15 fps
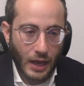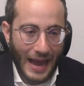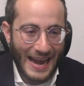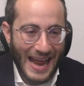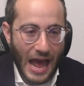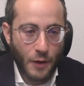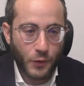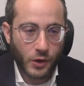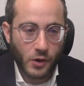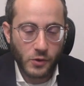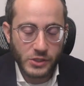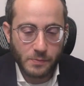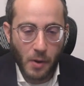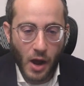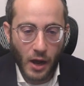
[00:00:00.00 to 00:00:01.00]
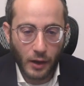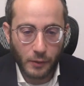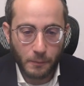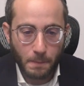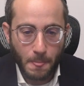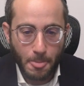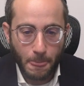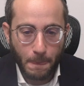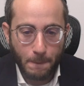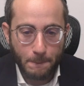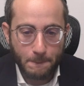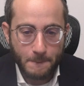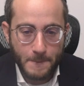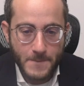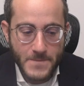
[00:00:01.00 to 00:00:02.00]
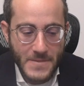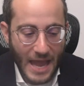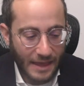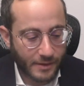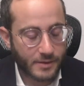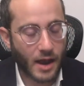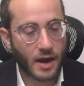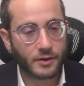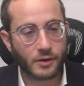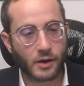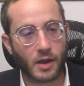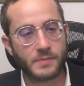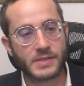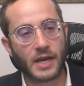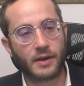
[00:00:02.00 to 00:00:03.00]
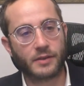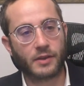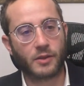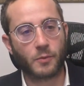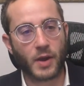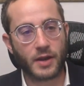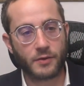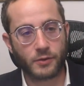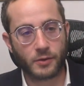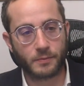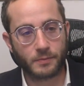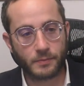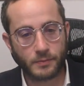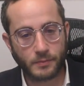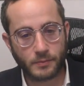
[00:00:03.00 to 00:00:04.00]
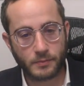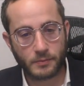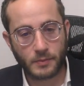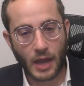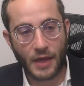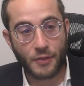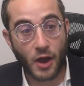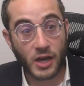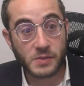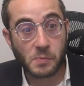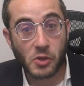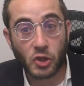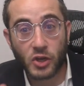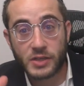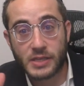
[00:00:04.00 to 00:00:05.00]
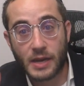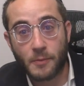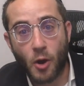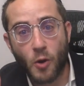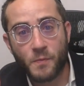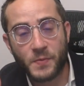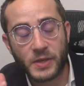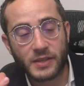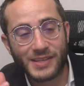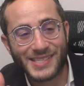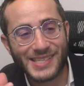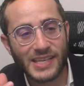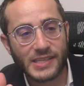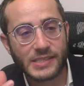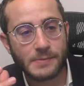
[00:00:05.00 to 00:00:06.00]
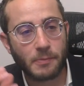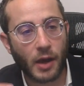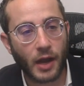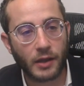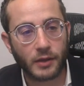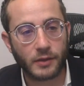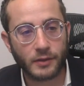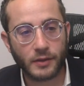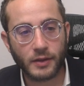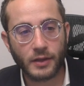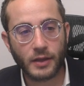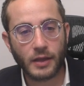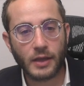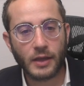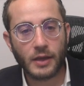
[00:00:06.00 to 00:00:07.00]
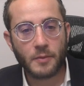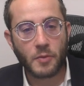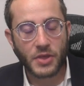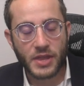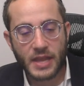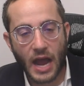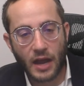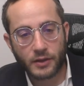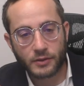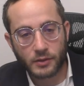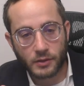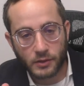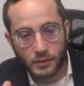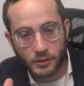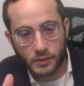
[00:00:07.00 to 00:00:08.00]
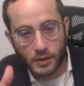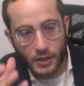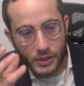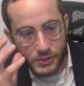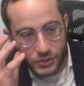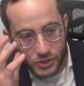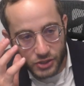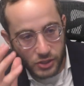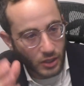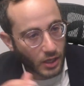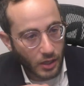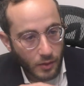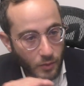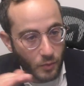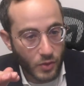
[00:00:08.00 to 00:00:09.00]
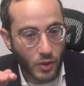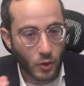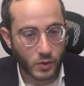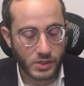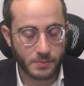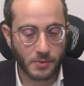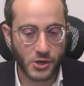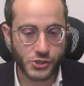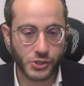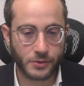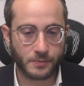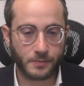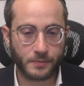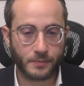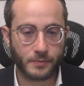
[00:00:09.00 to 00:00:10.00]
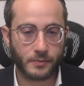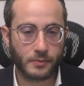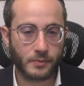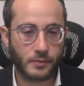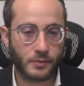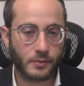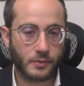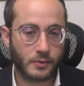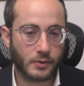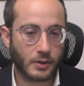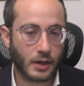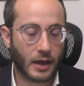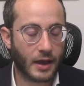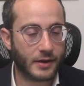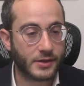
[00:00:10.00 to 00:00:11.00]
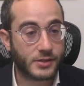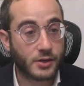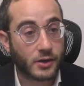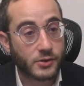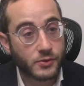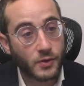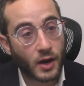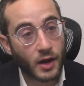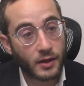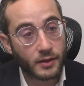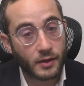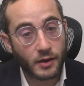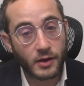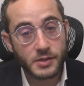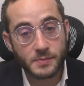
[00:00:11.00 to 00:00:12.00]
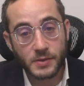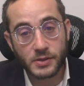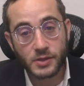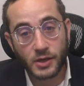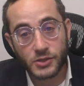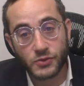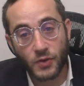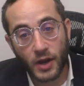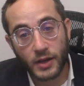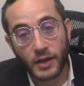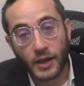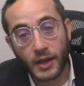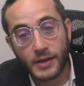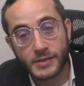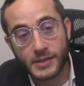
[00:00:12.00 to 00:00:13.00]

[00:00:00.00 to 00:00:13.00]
An hour goes by, and the doctor comes out into the waiting room. And the husband looks at him, hoping to see a smile. But the doctor is just looking at him with no expression. And he starts crying. The husband starts crying again.